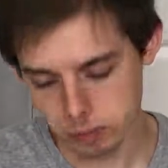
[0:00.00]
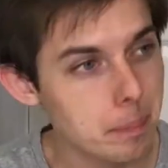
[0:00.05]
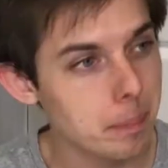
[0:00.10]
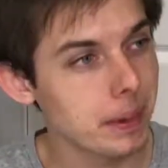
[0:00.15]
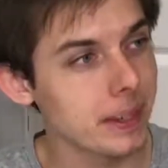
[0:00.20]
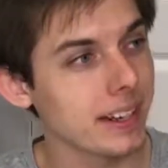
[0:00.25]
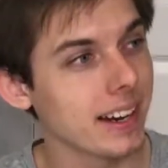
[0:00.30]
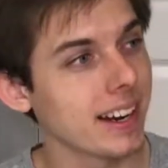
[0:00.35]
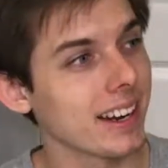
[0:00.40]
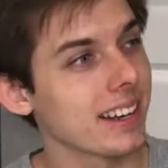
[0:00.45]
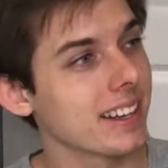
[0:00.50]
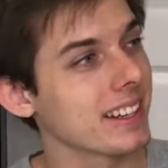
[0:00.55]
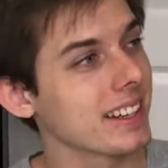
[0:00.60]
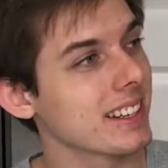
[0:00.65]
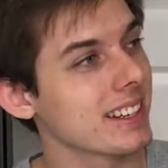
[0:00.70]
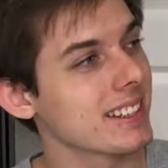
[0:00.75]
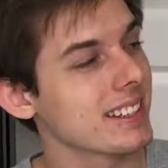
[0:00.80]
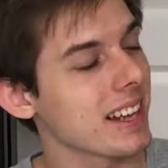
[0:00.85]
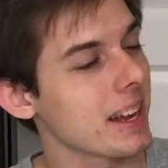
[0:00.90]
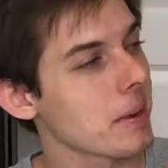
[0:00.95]
But yeah, it
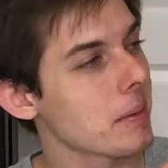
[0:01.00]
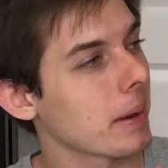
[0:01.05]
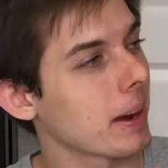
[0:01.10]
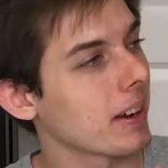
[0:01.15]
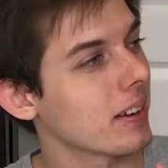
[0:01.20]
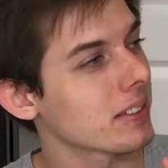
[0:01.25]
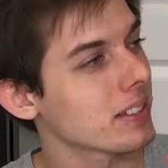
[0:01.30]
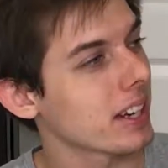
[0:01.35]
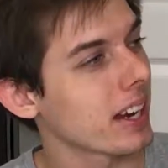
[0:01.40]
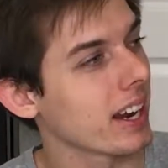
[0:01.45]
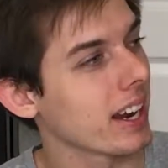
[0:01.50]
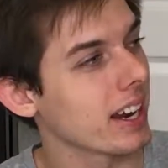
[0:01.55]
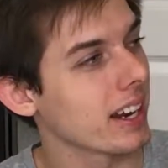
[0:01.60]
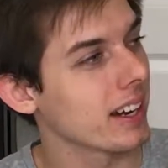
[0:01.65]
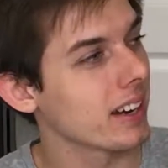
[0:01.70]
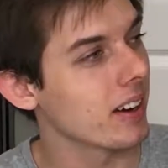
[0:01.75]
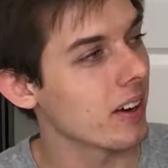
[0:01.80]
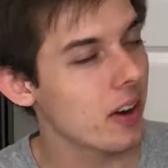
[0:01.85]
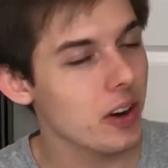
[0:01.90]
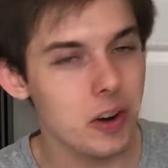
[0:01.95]
is about
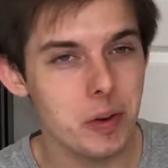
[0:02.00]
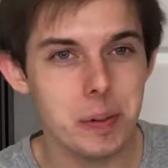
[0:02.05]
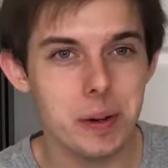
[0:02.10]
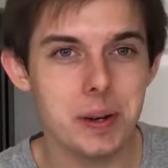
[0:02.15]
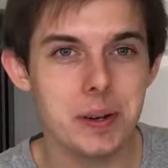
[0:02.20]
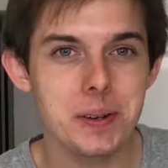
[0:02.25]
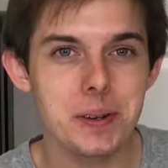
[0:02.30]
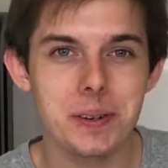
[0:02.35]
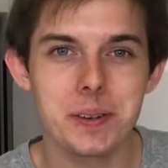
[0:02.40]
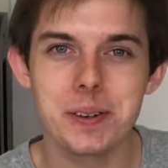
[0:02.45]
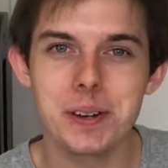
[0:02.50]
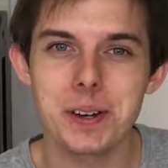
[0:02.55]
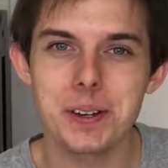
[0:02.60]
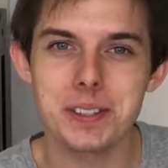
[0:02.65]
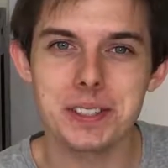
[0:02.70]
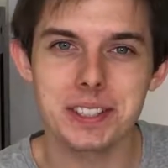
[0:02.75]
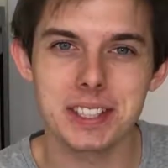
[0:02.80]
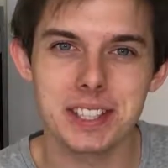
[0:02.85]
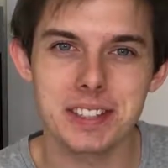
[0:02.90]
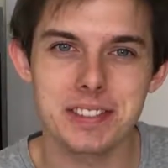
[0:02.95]
a hobo who
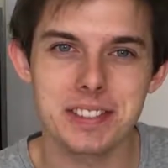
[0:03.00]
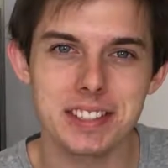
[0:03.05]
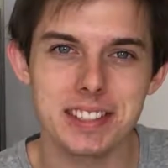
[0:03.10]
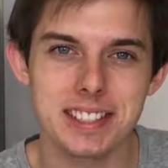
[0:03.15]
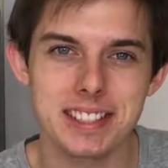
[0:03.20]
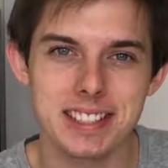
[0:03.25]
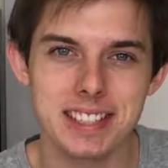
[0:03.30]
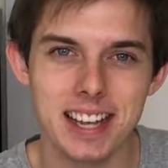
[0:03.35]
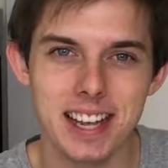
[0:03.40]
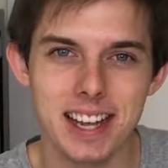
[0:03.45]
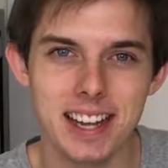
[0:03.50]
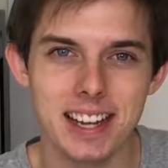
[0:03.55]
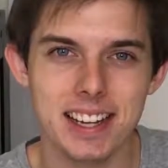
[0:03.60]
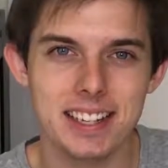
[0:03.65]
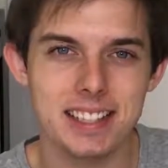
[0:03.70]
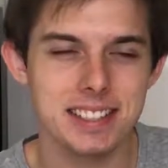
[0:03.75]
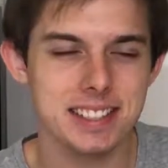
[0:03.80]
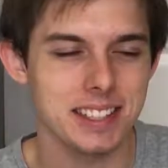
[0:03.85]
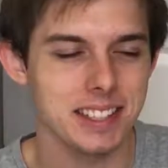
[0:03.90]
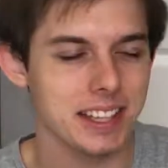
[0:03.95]
goes and lives in this
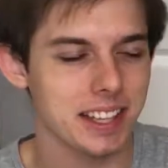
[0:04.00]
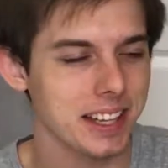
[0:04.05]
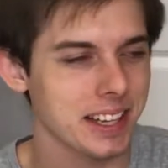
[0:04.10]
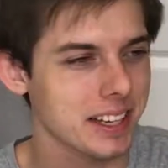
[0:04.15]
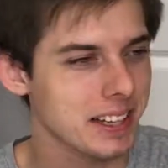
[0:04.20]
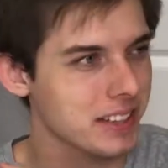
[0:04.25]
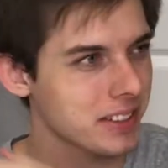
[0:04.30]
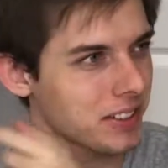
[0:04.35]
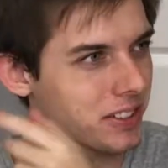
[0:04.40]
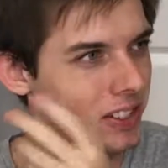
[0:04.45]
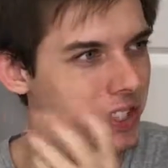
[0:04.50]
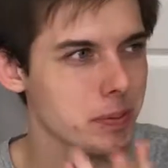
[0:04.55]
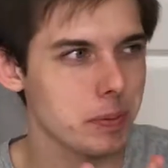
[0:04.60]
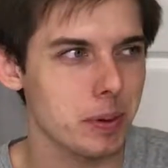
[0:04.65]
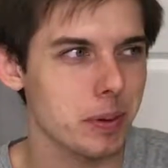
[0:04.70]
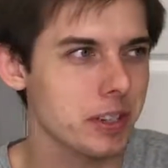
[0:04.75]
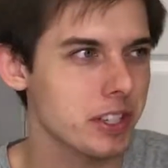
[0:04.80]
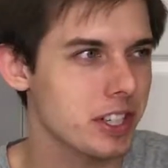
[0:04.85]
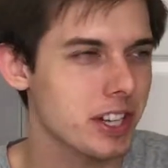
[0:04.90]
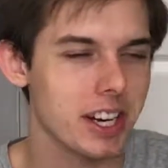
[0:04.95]
guy's, like, super
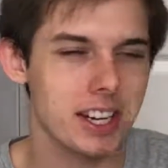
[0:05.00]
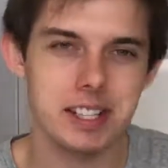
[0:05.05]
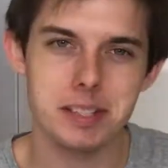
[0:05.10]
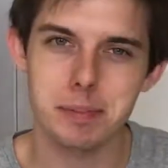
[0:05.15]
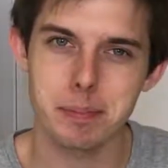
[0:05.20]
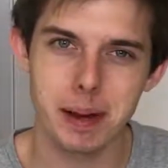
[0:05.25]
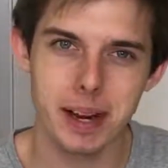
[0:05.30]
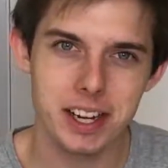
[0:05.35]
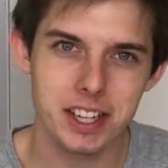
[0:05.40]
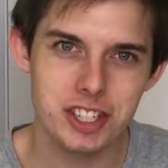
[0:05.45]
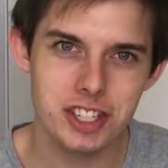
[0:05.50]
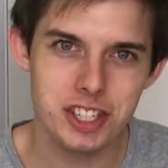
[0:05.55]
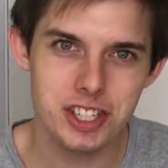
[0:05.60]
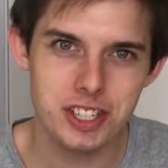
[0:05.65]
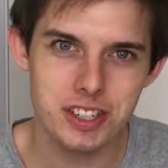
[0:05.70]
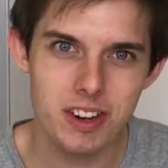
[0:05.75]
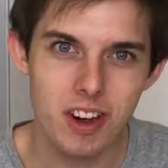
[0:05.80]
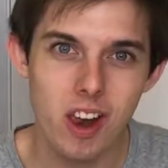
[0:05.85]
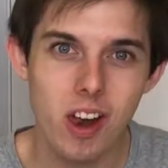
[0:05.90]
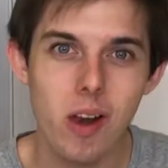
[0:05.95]
rich guy's
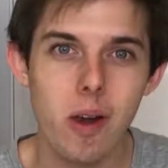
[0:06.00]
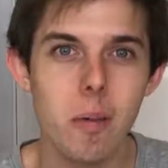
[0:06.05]
mansion,